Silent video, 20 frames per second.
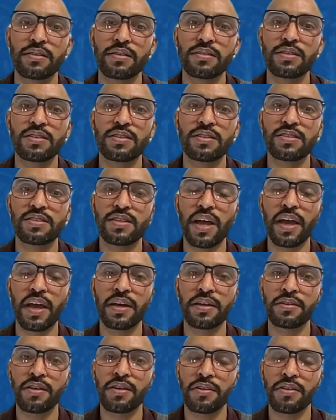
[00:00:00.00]
to
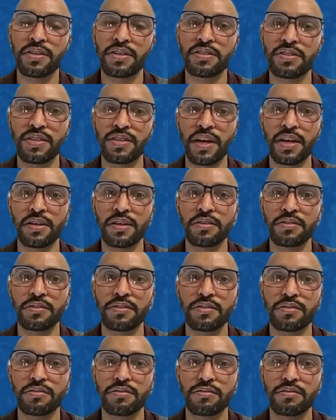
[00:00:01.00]
stand on these stairs.